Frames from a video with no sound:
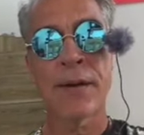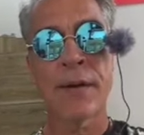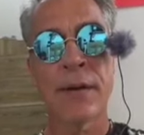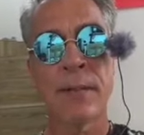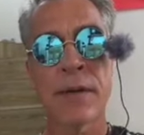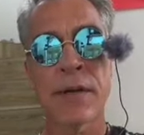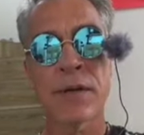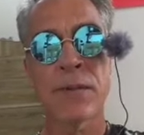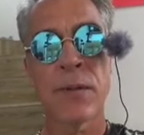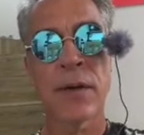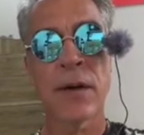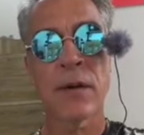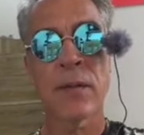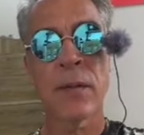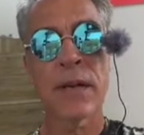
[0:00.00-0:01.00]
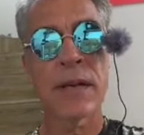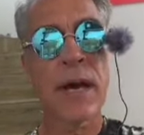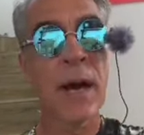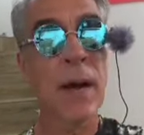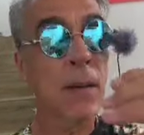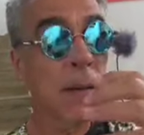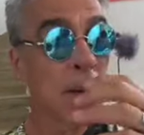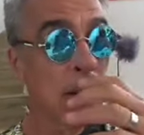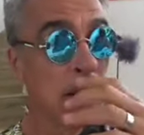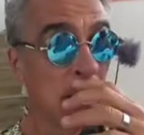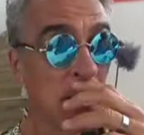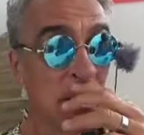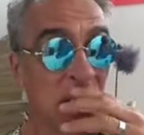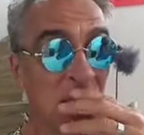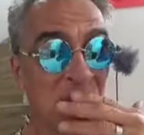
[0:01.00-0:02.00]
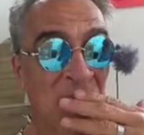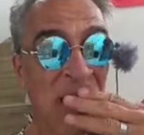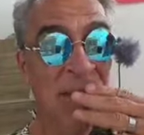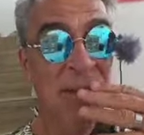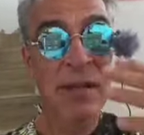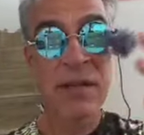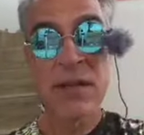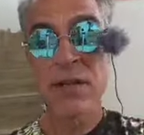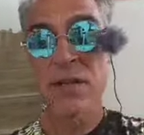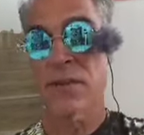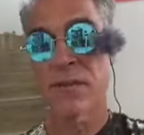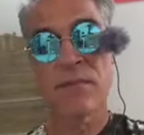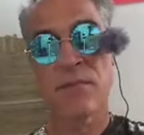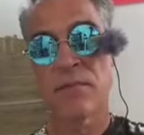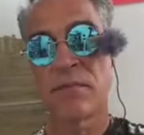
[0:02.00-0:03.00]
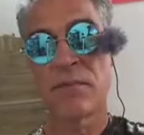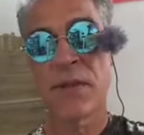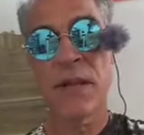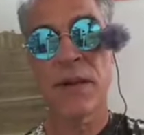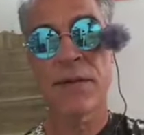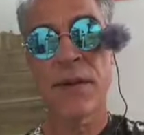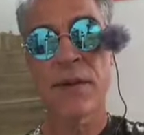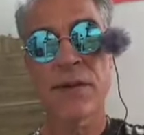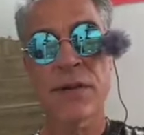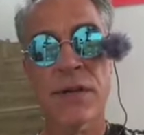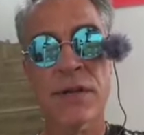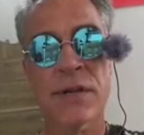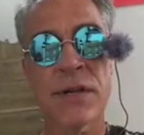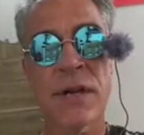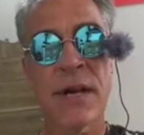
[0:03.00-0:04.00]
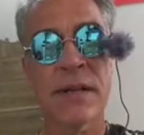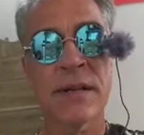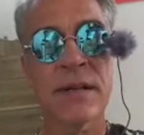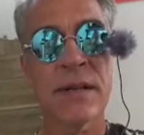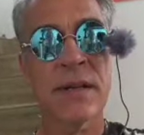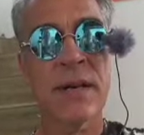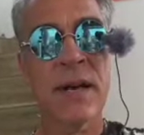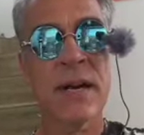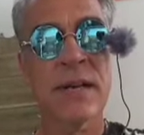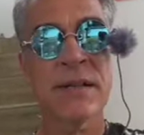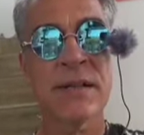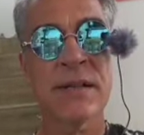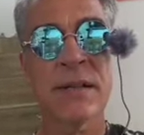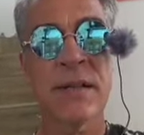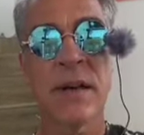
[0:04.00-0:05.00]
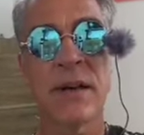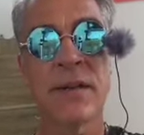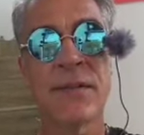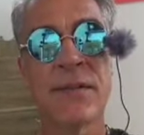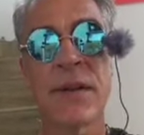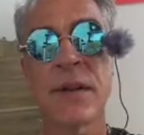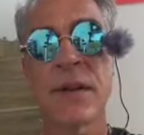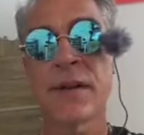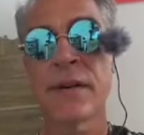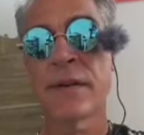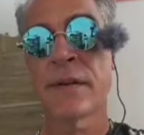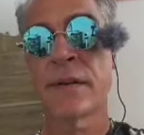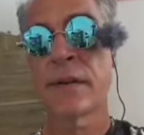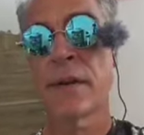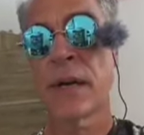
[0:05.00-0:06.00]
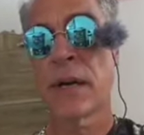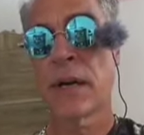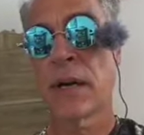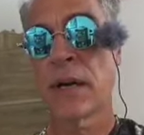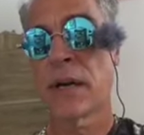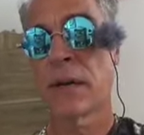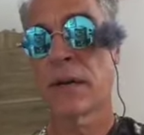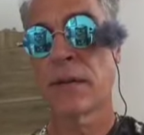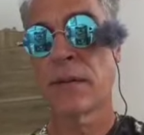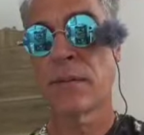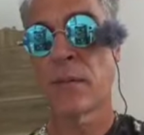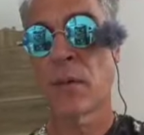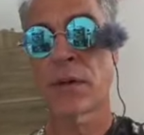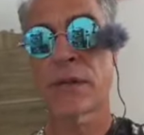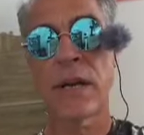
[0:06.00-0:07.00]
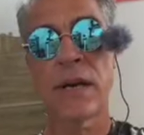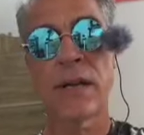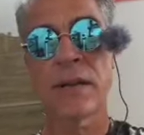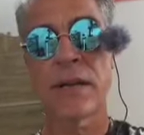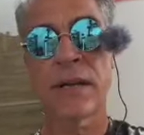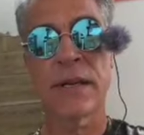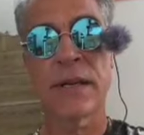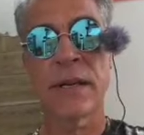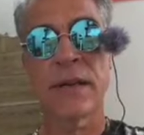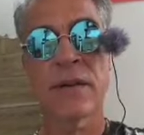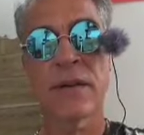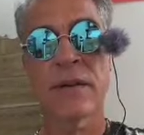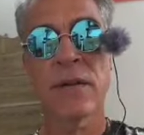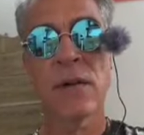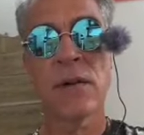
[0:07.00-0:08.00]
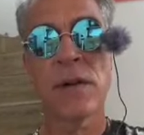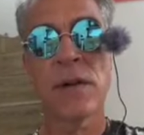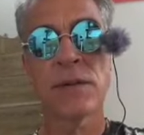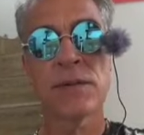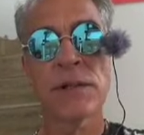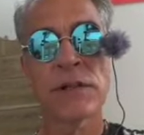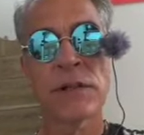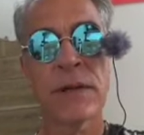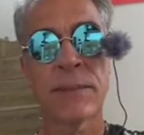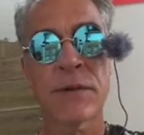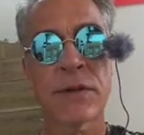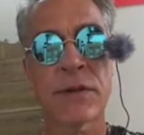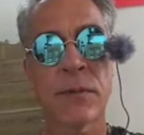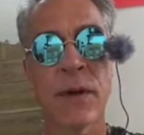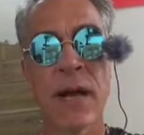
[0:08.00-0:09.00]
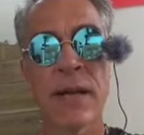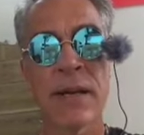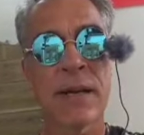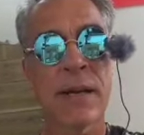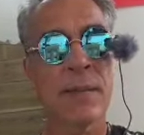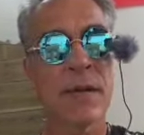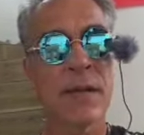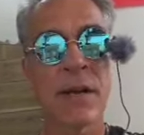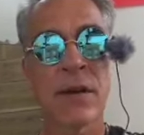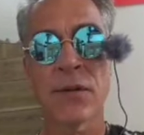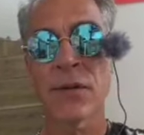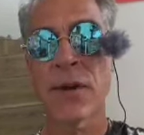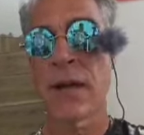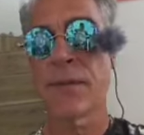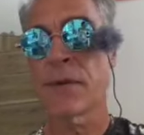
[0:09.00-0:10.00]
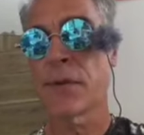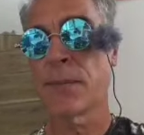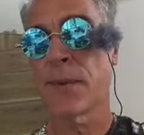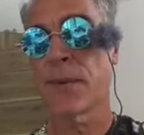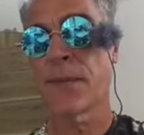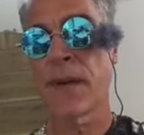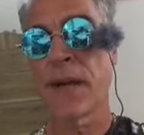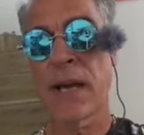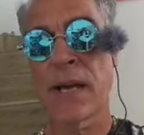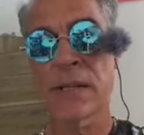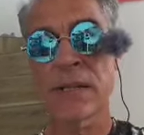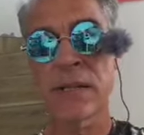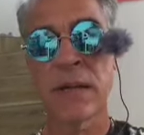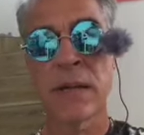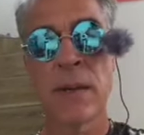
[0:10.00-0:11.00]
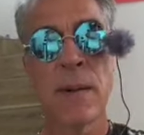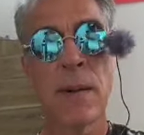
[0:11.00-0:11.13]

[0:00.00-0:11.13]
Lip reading: Him and his sweetheart went down. I mean, they're just not cognizant of their mortality here when it comes to riding. I mean, they'll drive super fast.